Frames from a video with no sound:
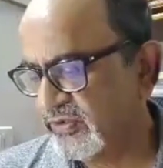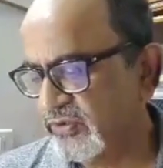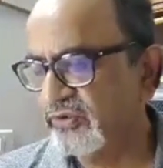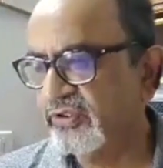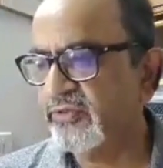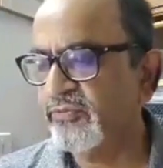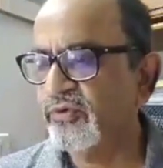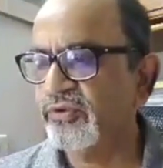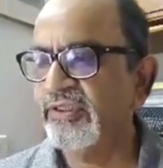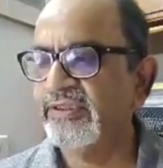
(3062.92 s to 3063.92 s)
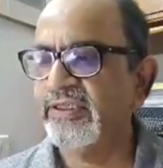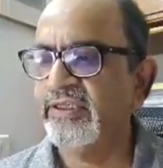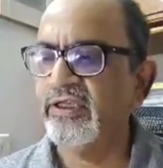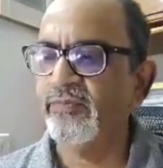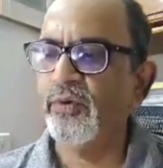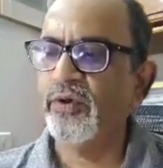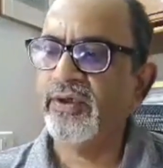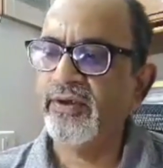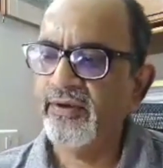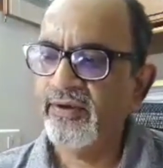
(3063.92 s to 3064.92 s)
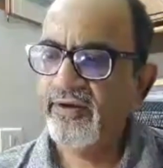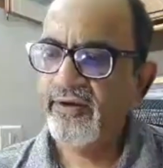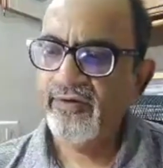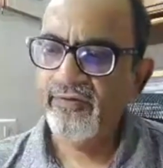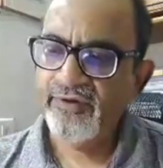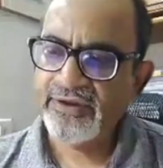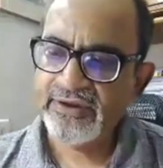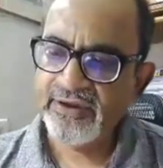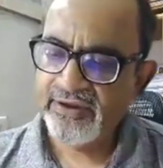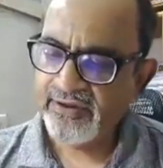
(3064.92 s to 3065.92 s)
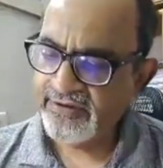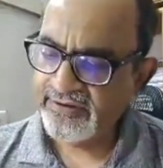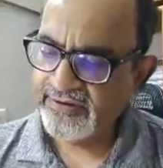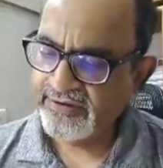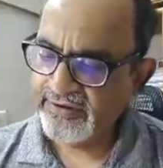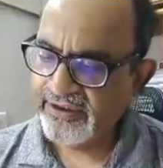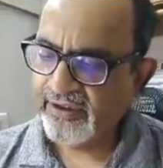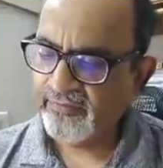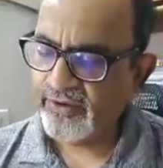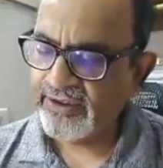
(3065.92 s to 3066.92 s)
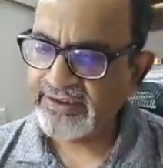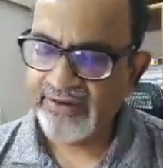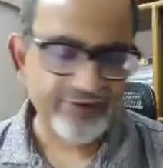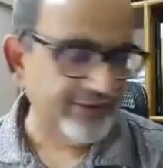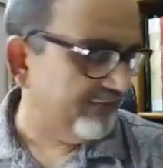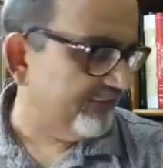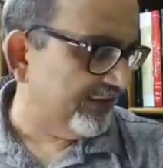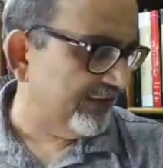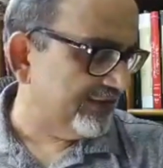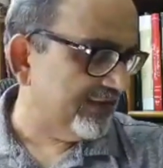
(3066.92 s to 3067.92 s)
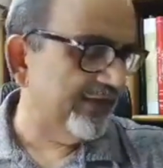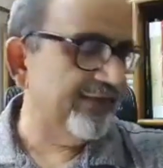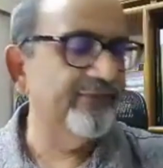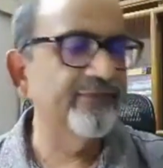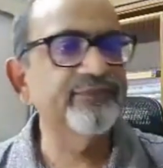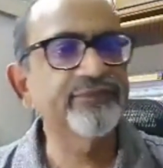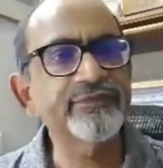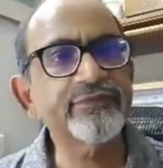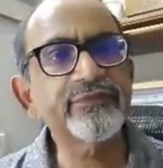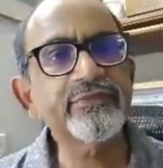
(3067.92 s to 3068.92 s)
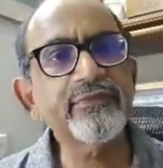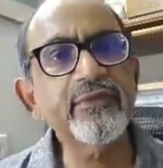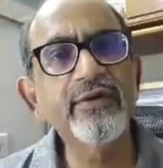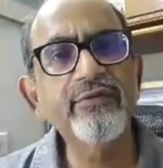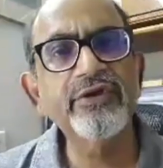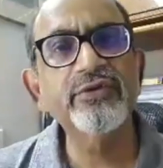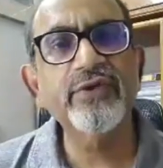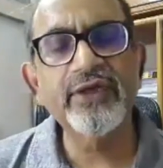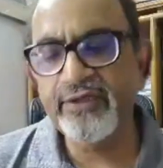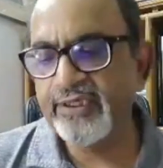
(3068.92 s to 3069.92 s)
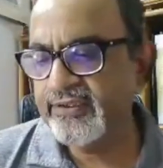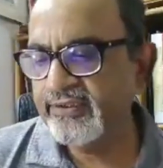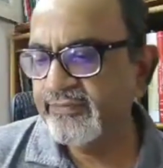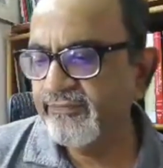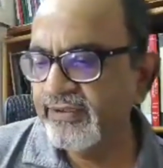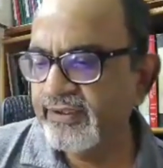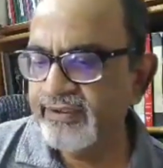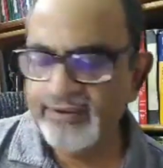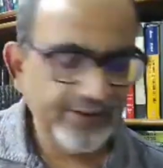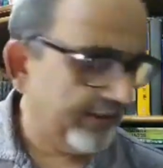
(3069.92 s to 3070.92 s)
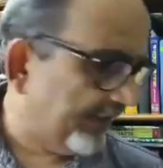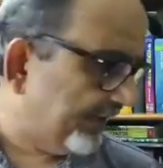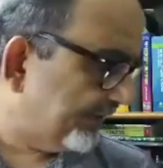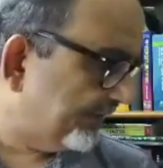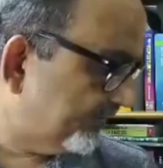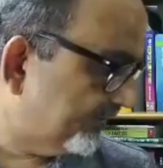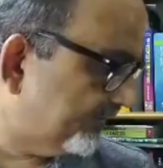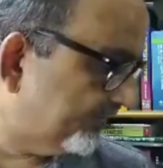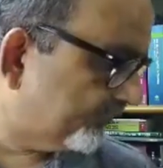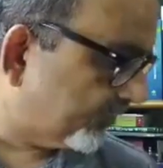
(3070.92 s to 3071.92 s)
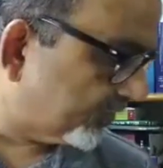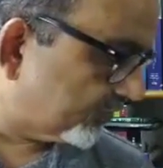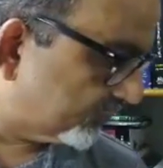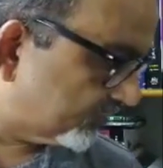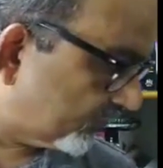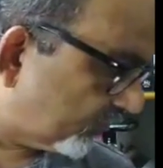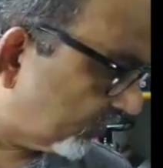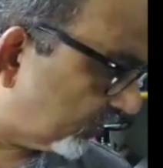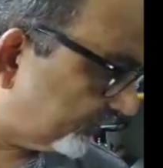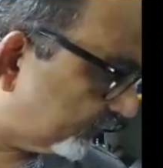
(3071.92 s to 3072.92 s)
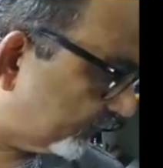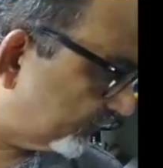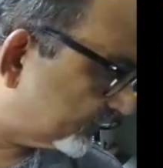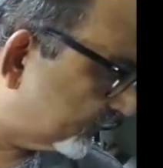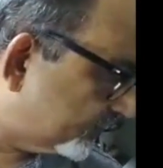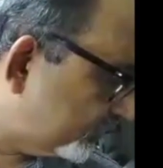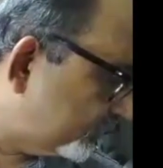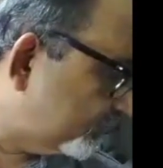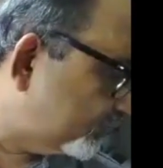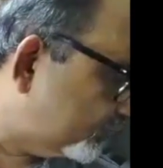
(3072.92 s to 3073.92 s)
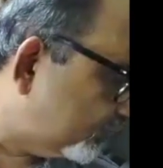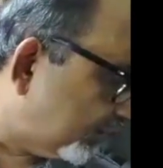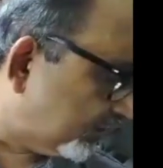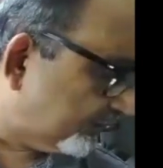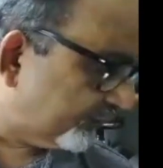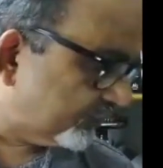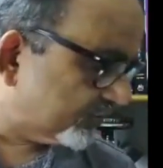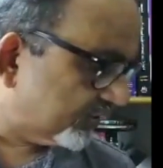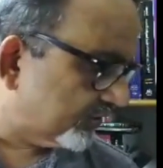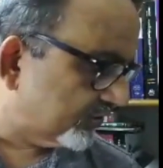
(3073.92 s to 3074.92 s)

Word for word: Sundar Murti is another book which elaborates everything very nicely, which you can read. And for all of those who are future